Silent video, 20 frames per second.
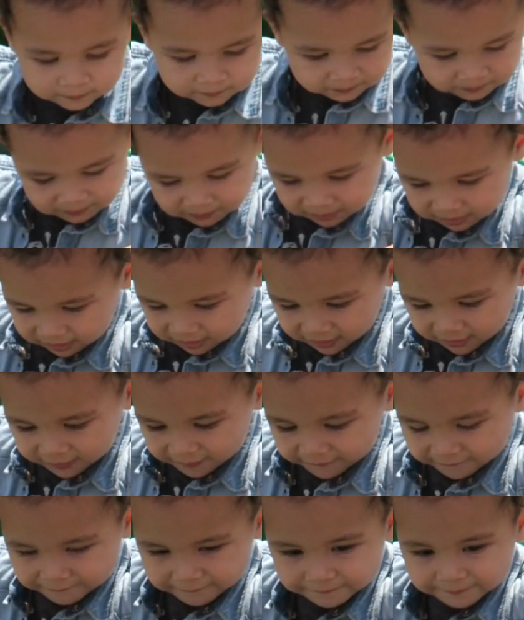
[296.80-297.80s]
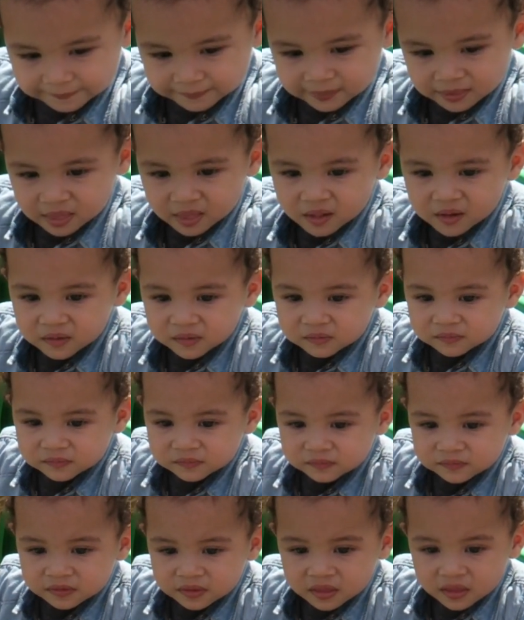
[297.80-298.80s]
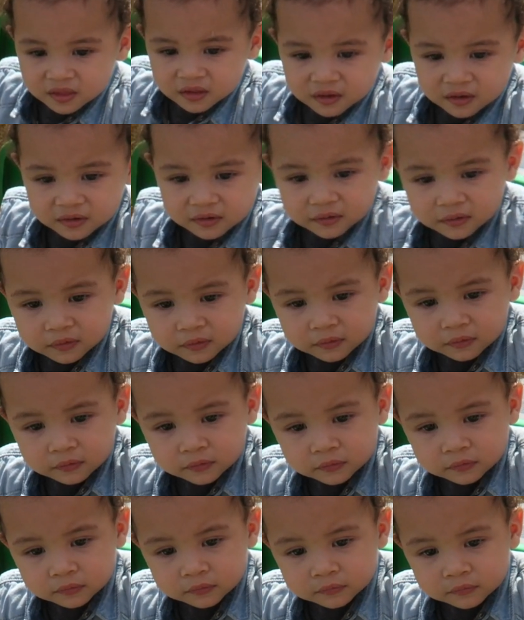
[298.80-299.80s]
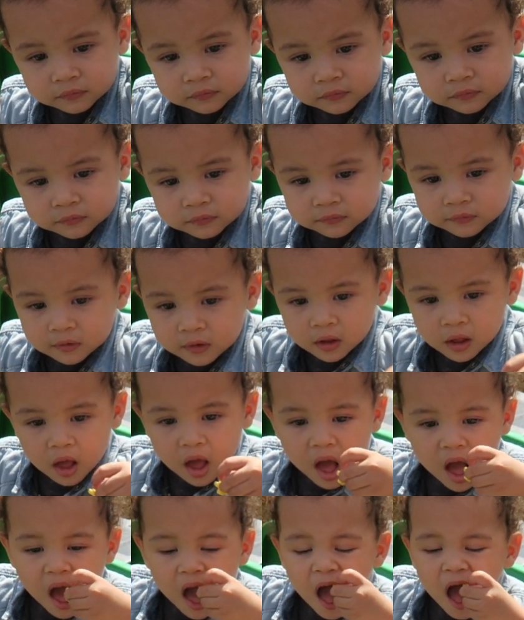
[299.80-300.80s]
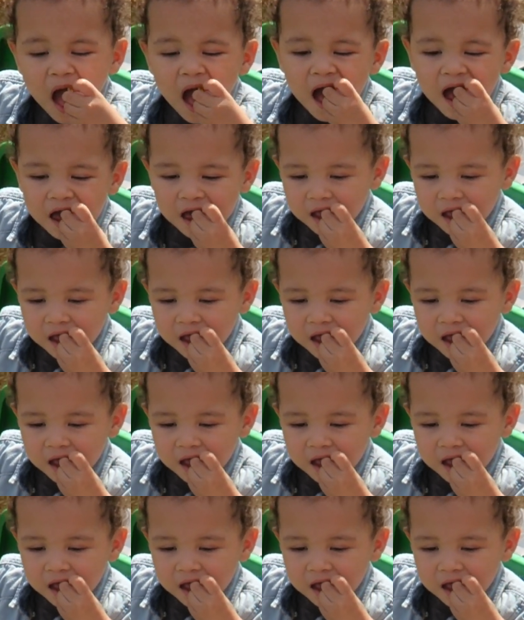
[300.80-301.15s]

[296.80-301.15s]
This baby's eating and driving. He's living the